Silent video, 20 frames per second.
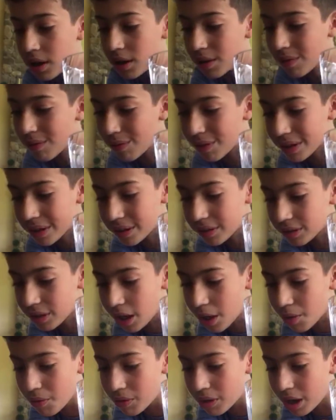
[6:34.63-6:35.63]

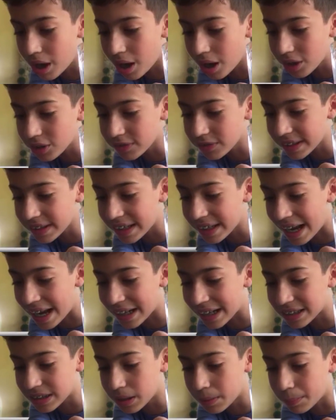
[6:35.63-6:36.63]
colorant and add
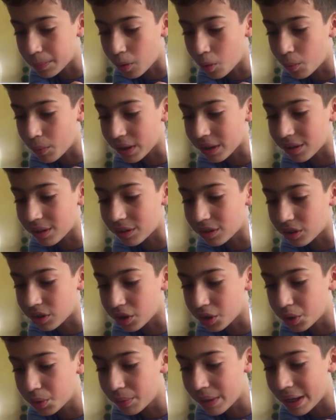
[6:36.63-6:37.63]
it to the bowl with
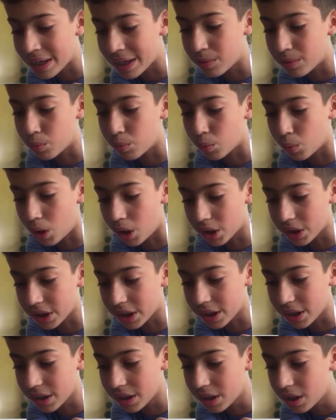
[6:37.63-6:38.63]
glue and
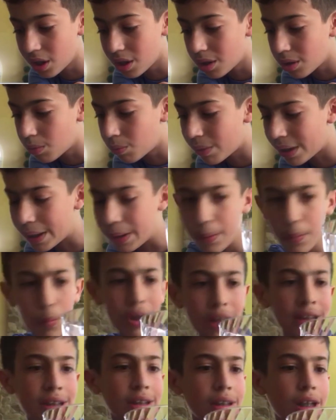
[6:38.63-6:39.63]
water. Wait,
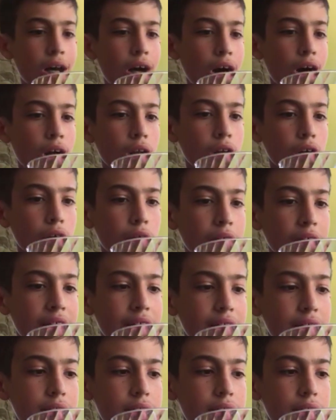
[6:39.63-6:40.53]
what's colorant?